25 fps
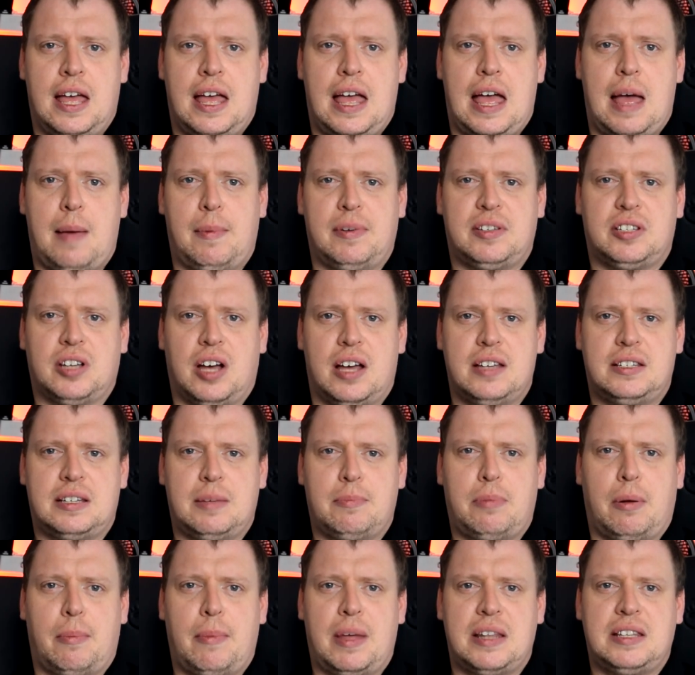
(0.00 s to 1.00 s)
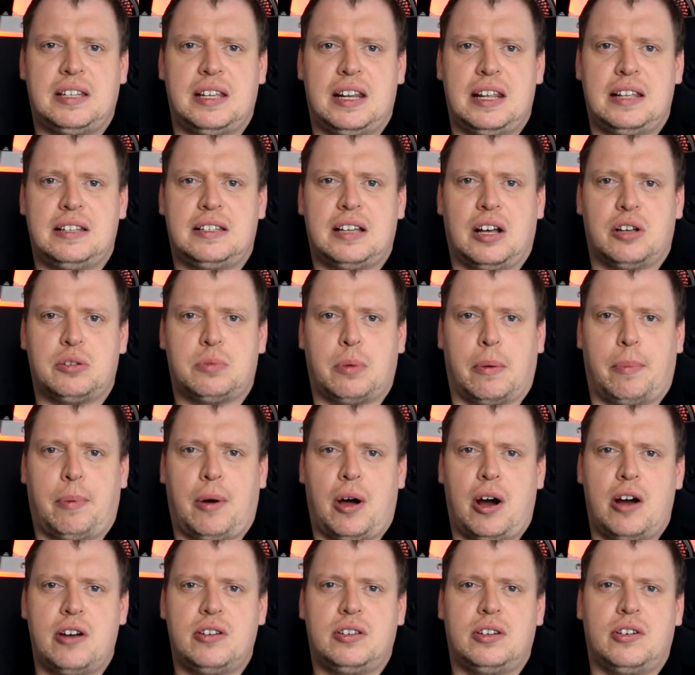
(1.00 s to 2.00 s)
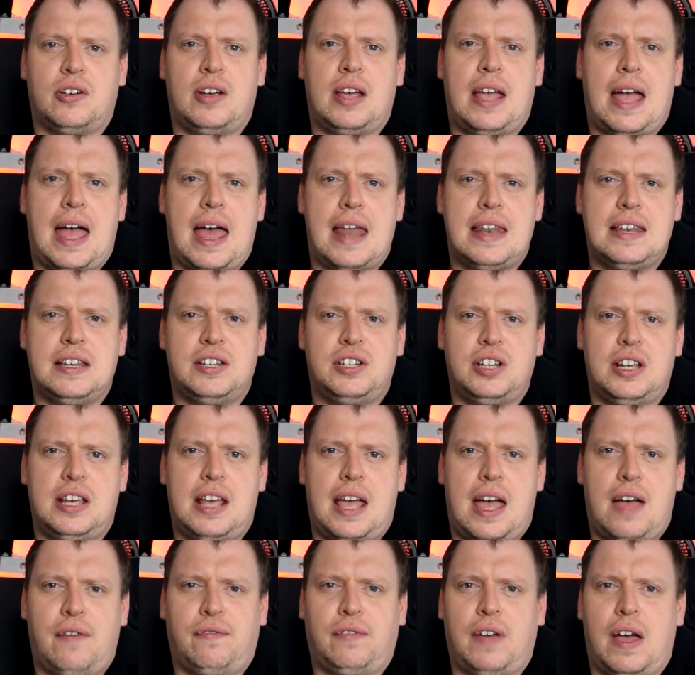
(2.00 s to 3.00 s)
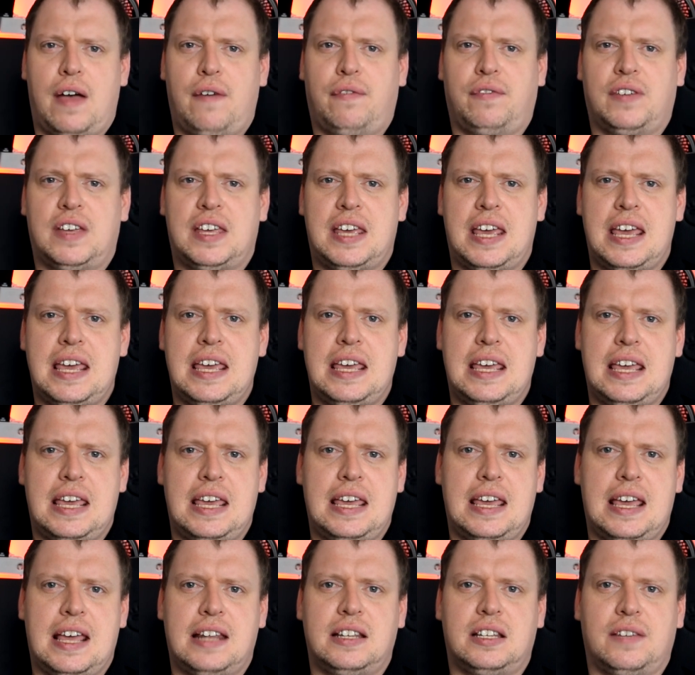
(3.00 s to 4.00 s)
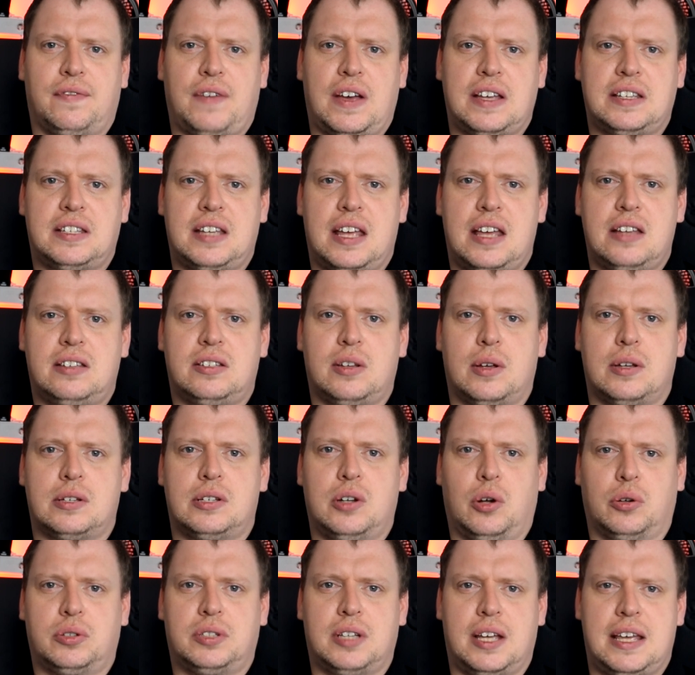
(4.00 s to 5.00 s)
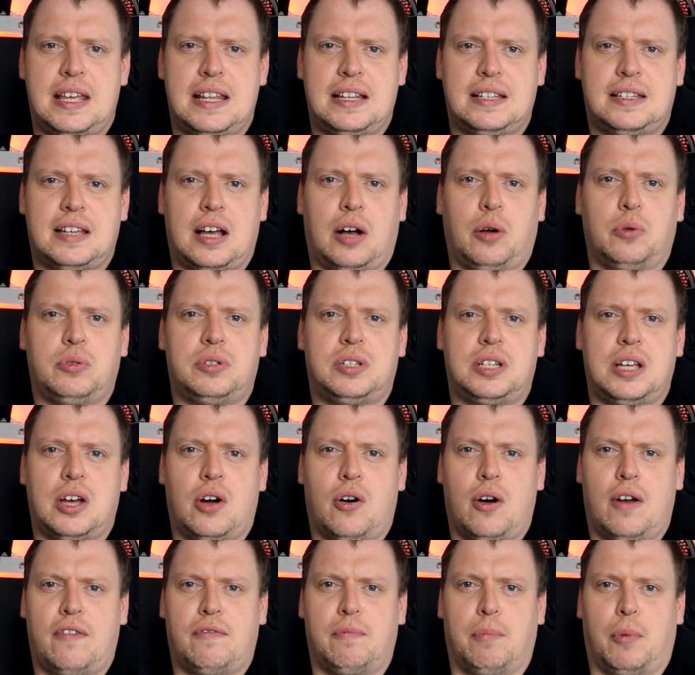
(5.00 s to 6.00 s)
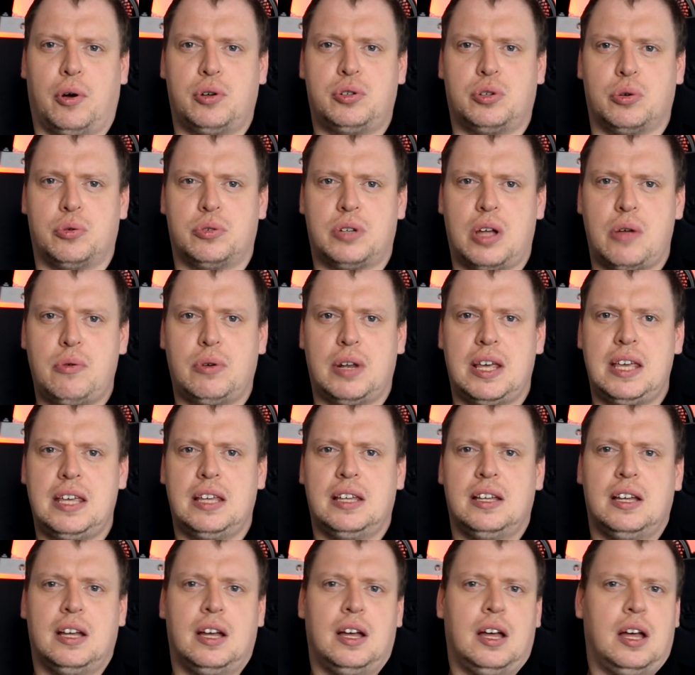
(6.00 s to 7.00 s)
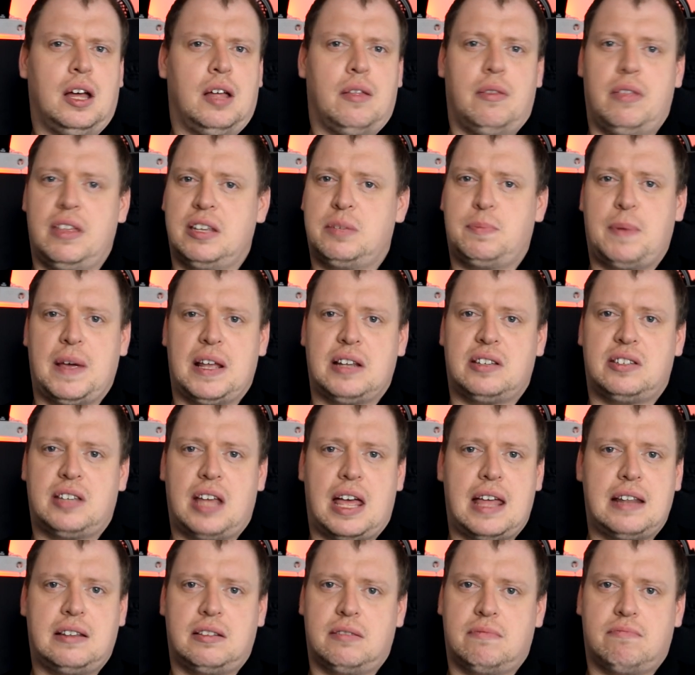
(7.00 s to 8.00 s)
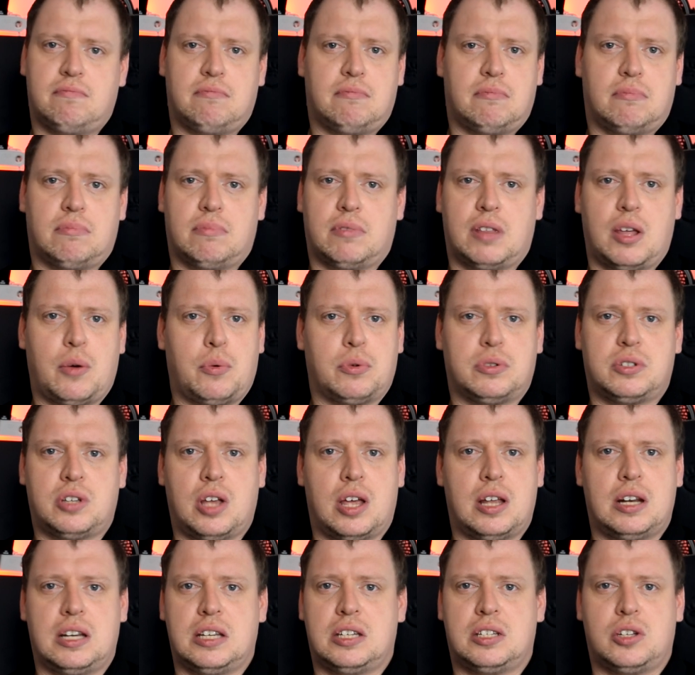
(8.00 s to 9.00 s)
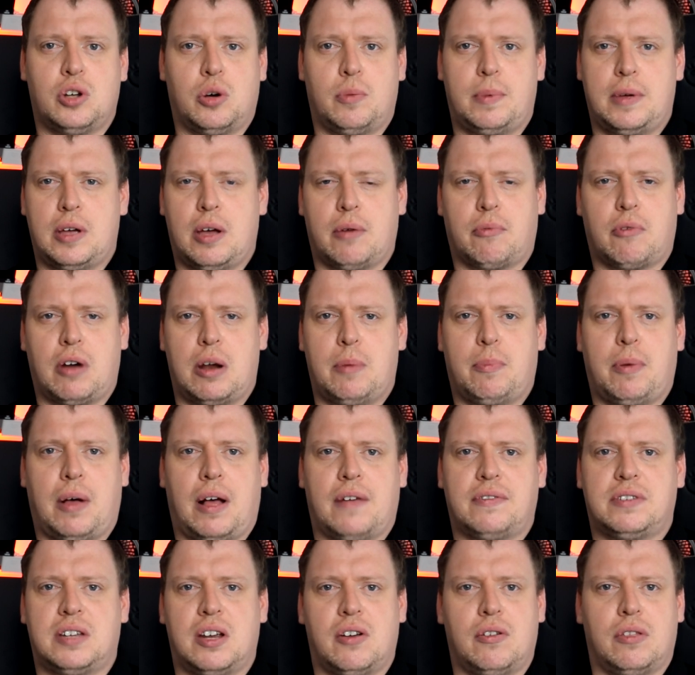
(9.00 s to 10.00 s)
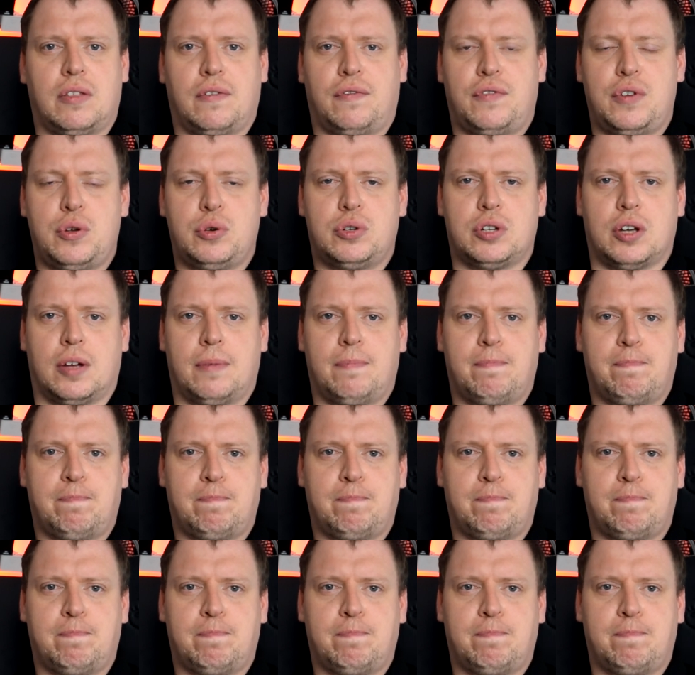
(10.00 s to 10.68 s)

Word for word: MSI has implemented Intel's proprietary NGFF key interface here, so it's locked to Intel CRF modules only, this being said, there will certainly still be upgrade paths here in the future.